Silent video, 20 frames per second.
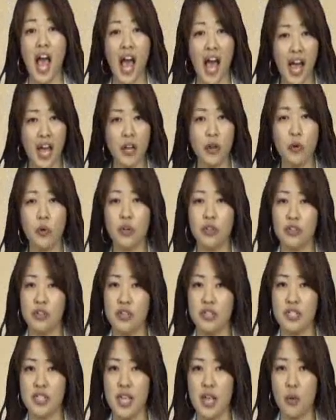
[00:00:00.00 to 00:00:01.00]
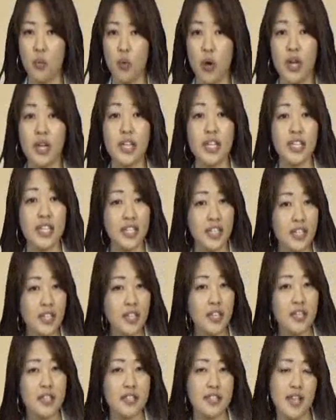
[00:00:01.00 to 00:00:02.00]
I don't understand what
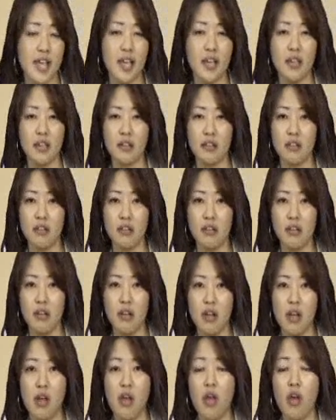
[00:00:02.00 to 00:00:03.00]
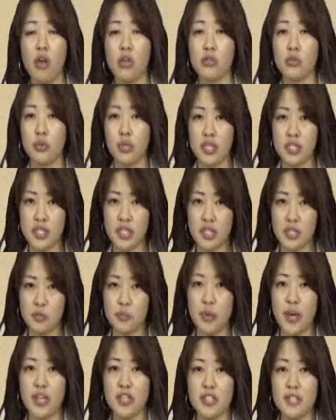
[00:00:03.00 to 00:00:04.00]
he is saying. So this
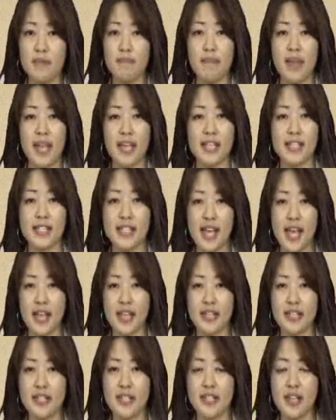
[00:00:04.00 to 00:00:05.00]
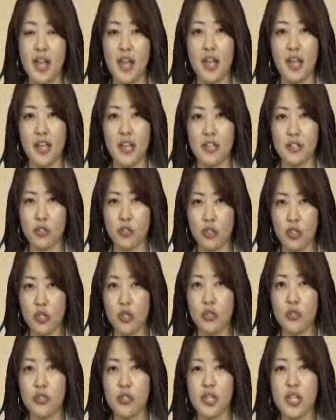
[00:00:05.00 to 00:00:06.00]
expression makes sense is
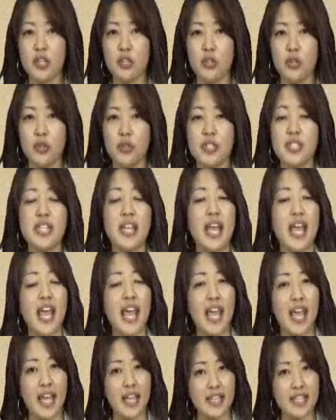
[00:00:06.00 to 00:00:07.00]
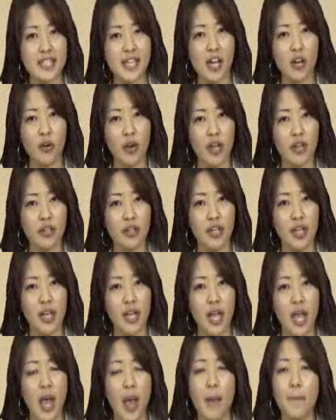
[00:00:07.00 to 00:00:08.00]
usually used
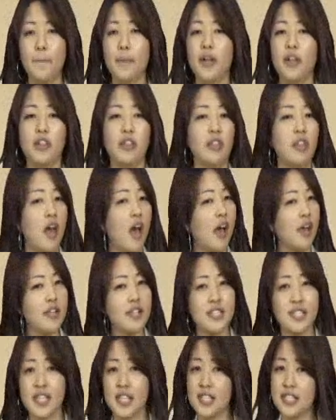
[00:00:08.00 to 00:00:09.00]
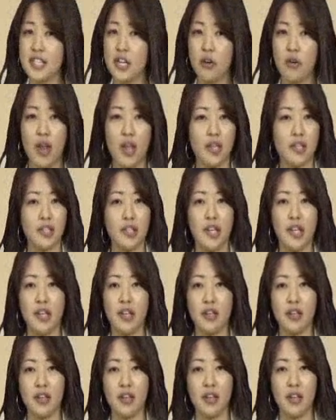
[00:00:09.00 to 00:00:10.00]
indirectly, but not directly.